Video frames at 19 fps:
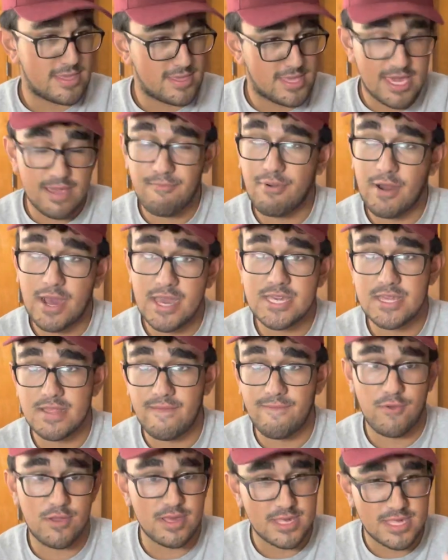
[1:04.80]
team
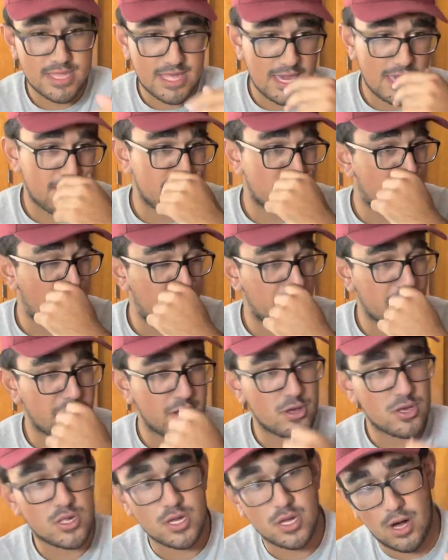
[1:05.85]
president for this team a couple
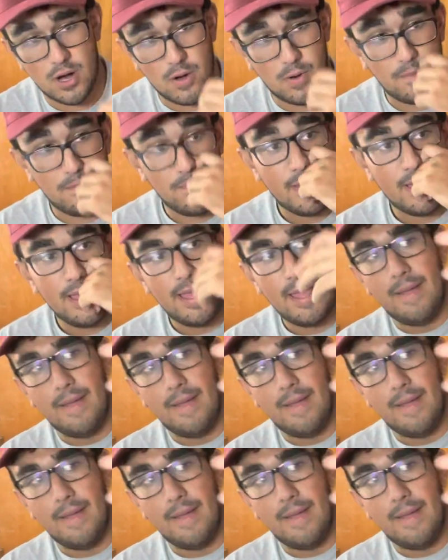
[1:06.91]
years ago.